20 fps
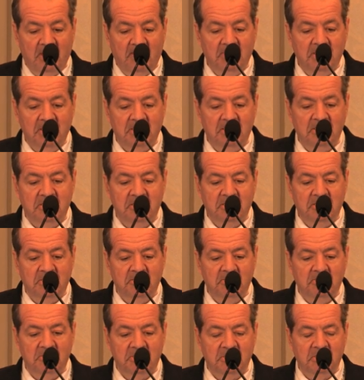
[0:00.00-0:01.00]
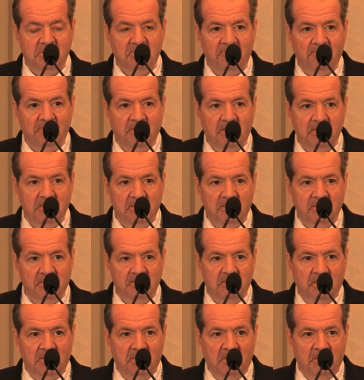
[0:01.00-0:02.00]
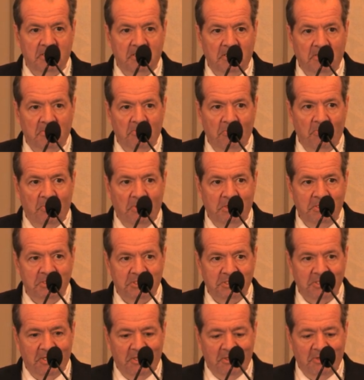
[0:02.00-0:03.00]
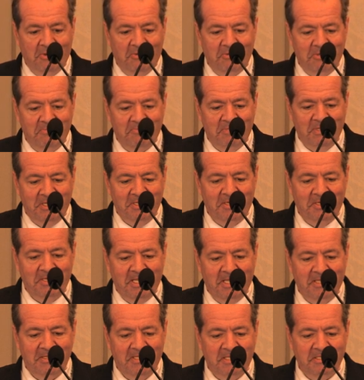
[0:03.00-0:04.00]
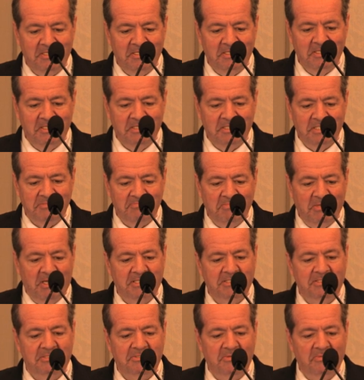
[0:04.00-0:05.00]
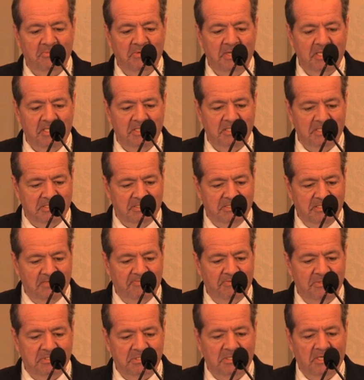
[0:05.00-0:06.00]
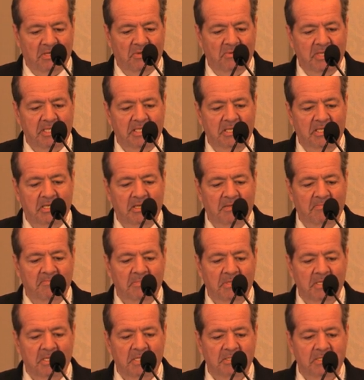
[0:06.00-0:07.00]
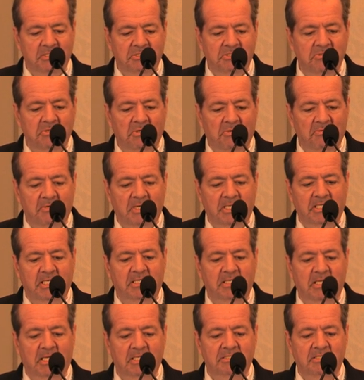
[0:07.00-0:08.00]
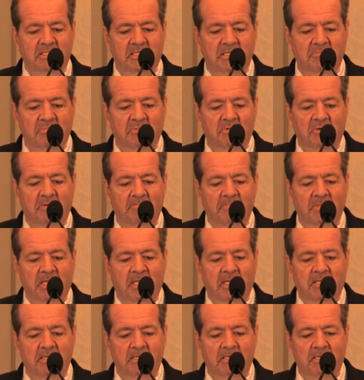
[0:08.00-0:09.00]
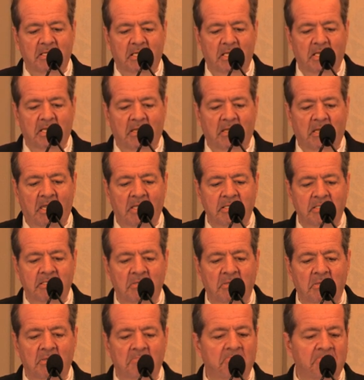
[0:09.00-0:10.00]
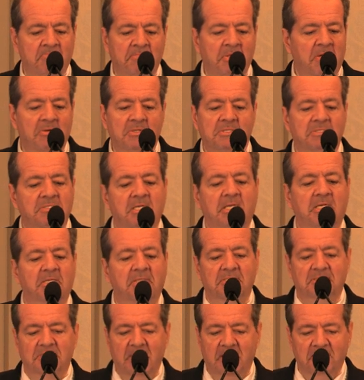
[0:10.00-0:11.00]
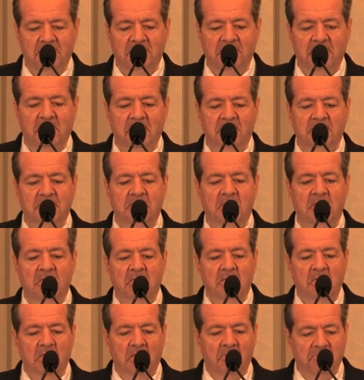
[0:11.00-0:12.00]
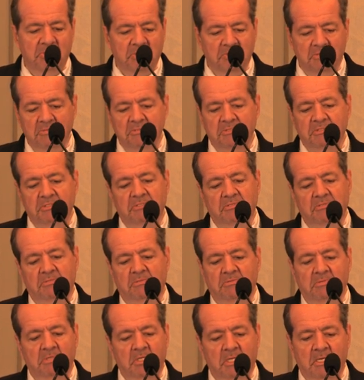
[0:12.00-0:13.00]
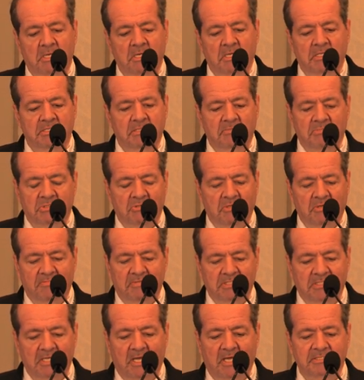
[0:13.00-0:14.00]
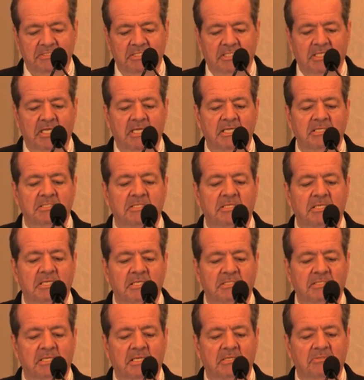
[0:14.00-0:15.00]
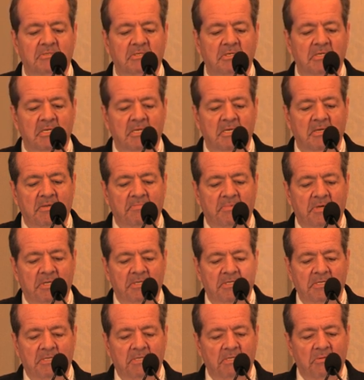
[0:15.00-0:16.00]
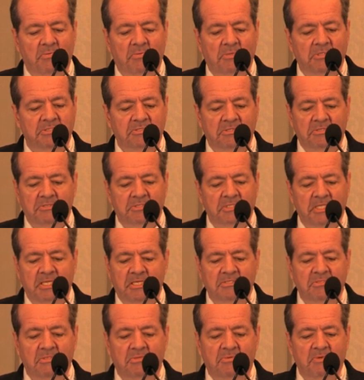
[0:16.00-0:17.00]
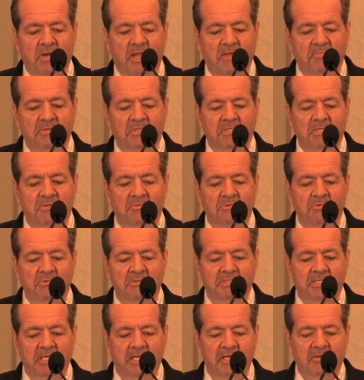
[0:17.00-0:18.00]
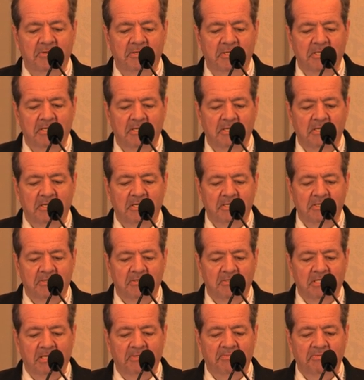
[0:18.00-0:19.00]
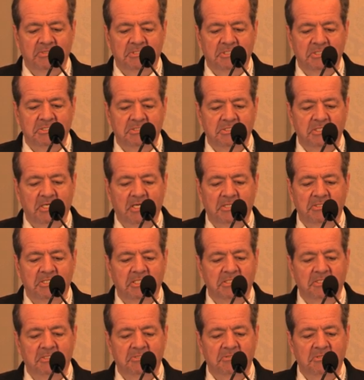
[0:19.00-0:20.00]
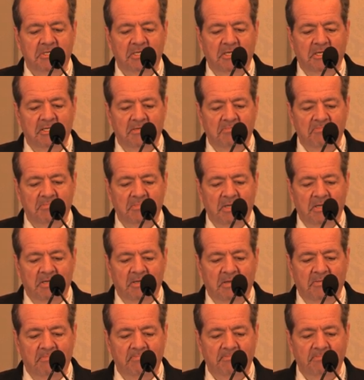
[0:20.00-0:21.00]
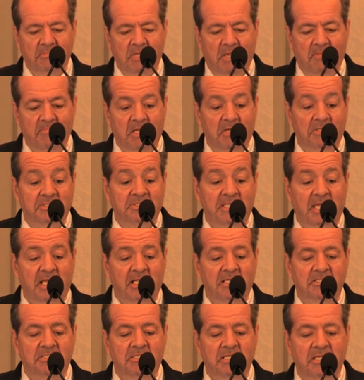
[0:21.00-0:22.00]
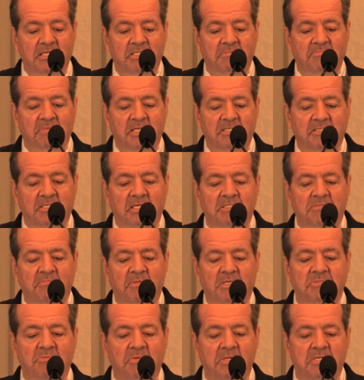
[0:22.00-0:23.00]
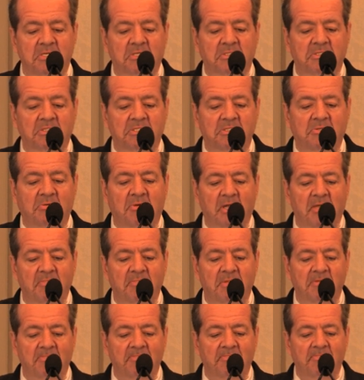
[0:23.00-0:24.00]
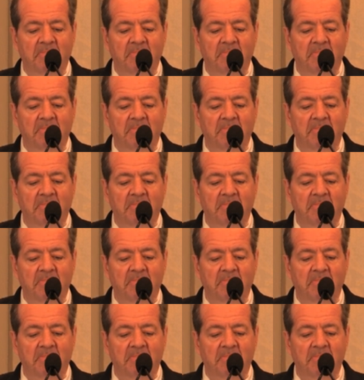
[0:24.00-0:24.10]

I mean, to find one child going to bed and then this monster, this different child waking up that you don't recognize anymore. And I know parents think of the same things, abuse or some sort of intoxication, etc. But once those things are rapidly ruled out, you're left with this child that's undergone a mental status change, basically. That's the best way you could describe it.